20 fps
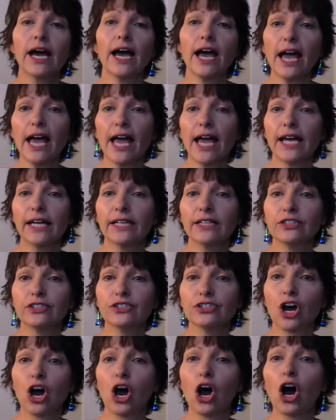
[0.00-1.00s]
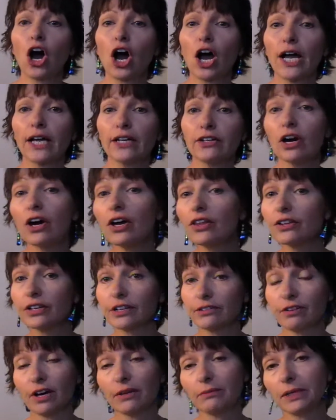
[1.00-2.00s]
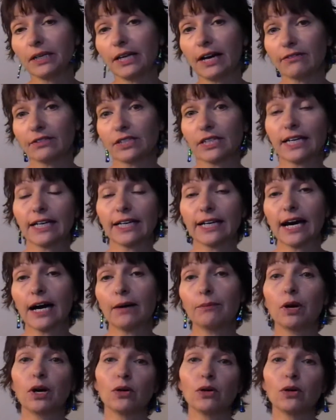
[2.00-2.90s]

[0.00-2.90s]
and I know that if I'd been able to get up,